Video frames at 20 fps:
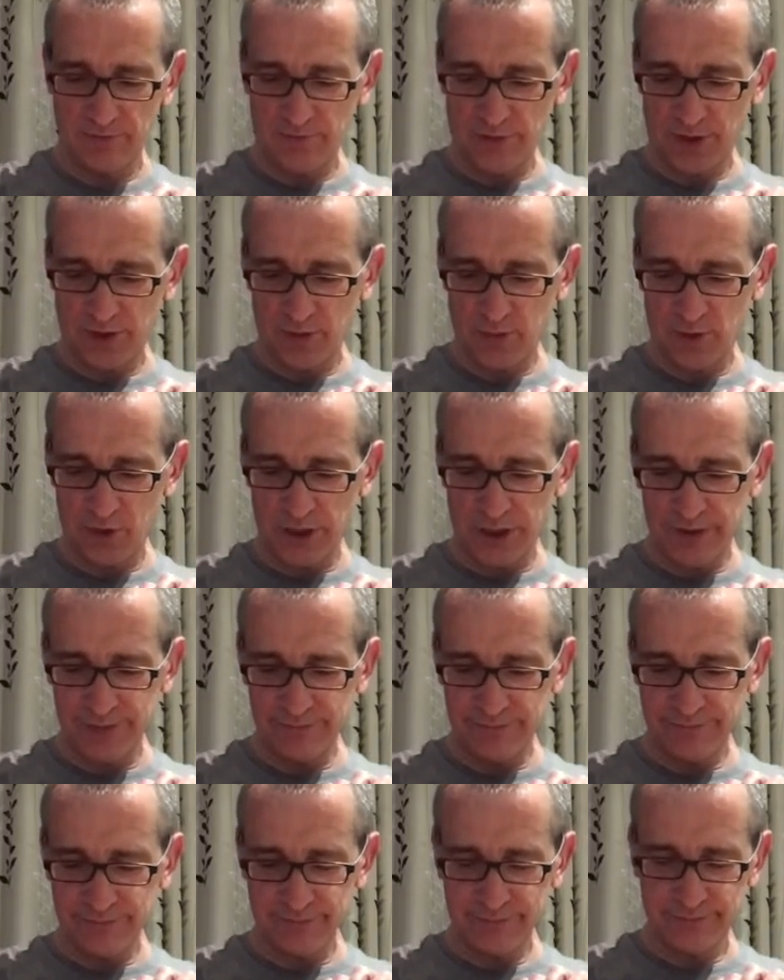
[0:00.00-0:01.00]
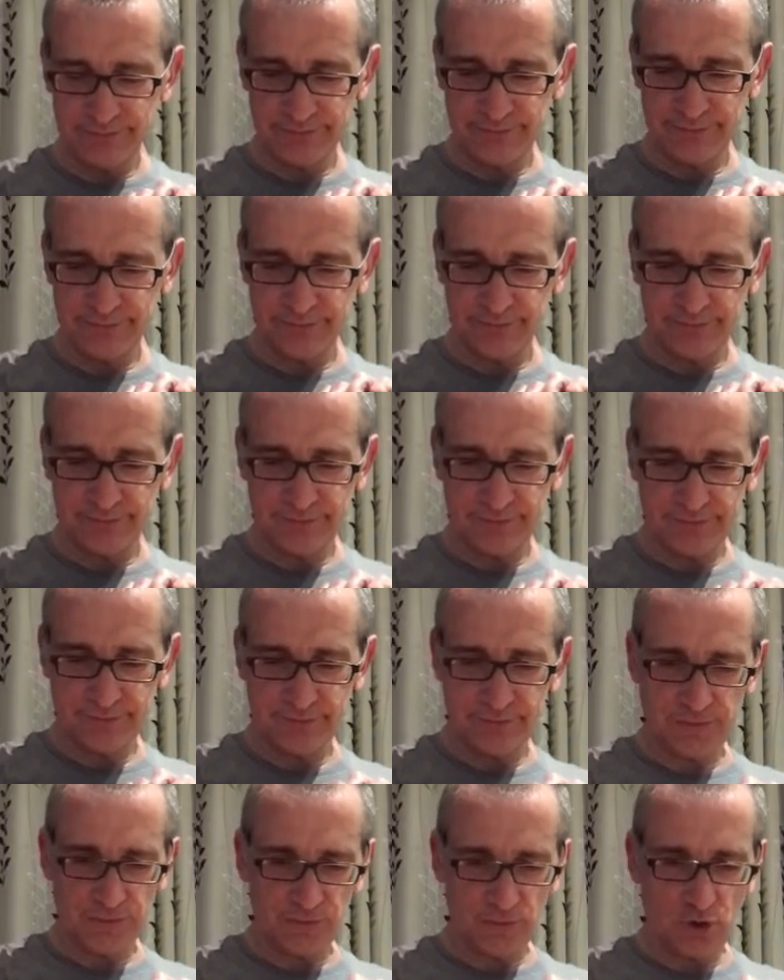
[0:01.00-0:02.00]
Like 1
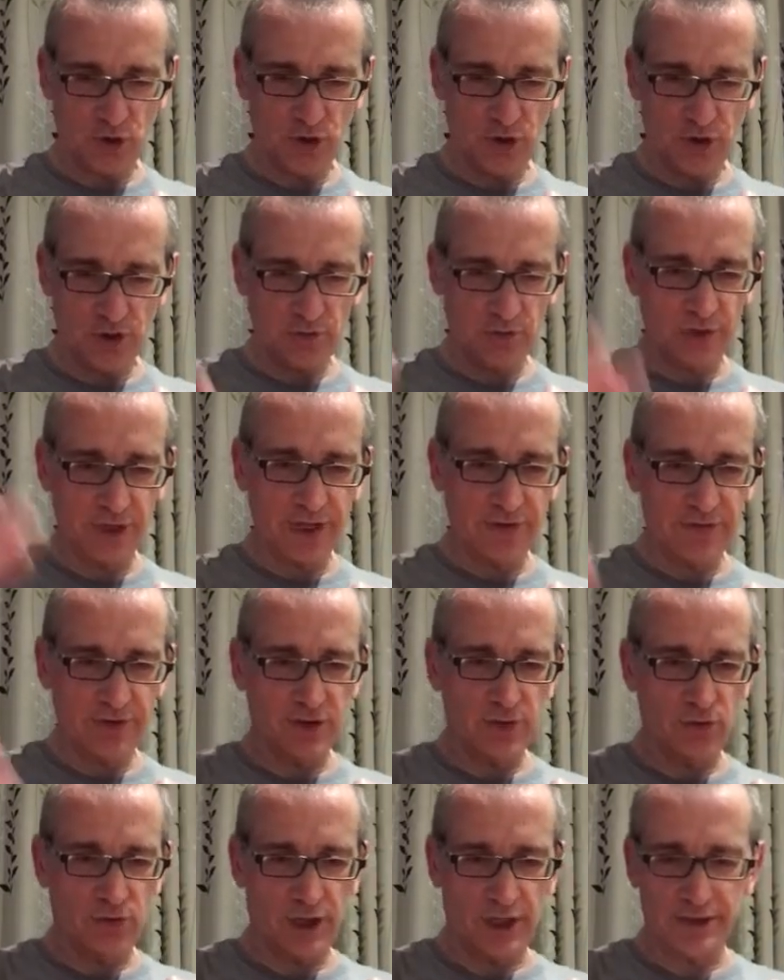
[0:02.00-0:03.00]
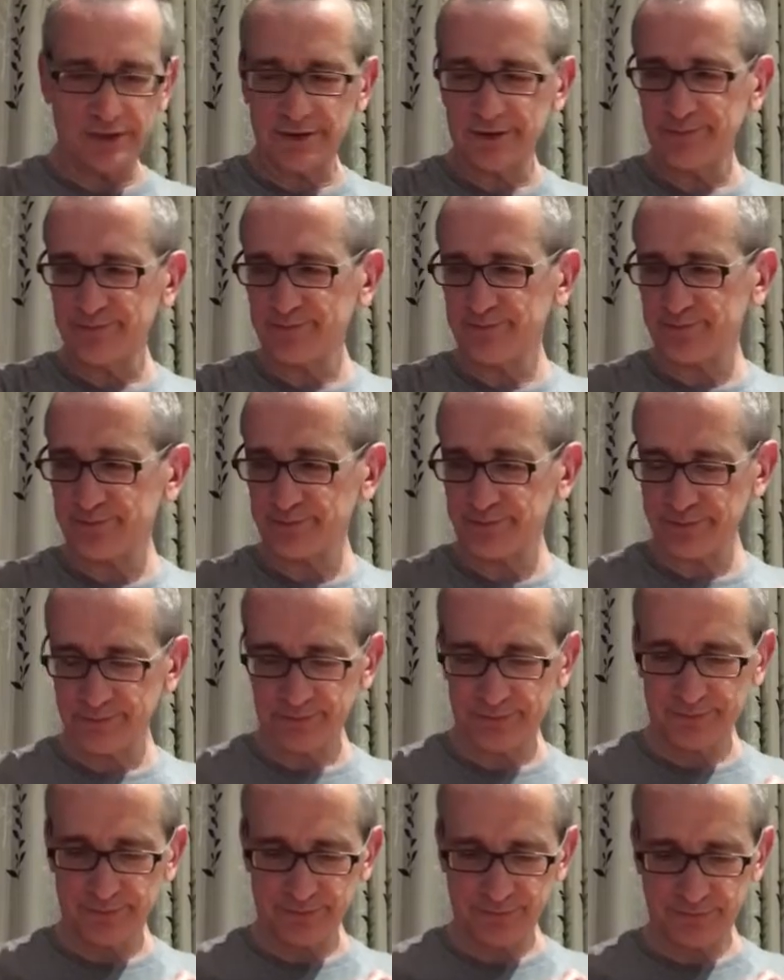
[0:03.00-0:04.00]
or whatever you want
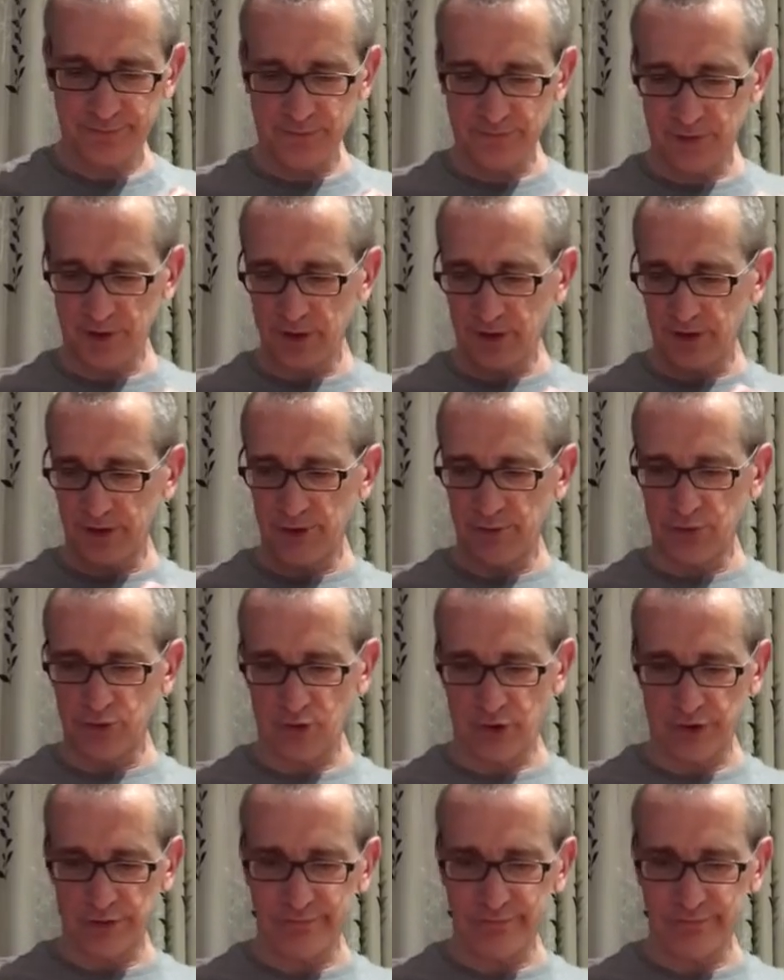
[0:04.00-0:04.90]
on the board.